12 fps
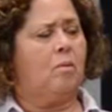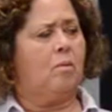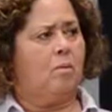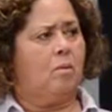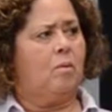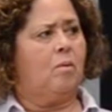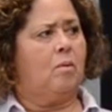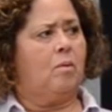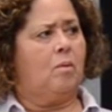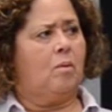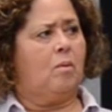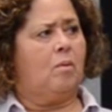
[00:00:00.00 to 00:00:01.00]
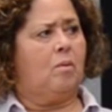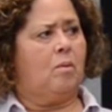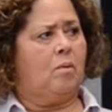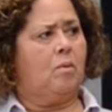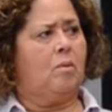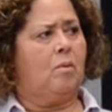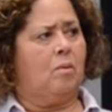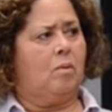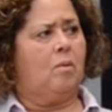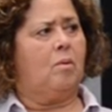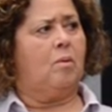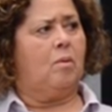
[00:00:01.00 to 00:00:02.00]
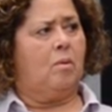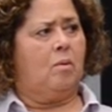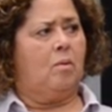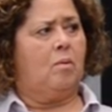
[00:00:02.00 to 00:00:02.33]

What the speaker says: The person shown says nothing.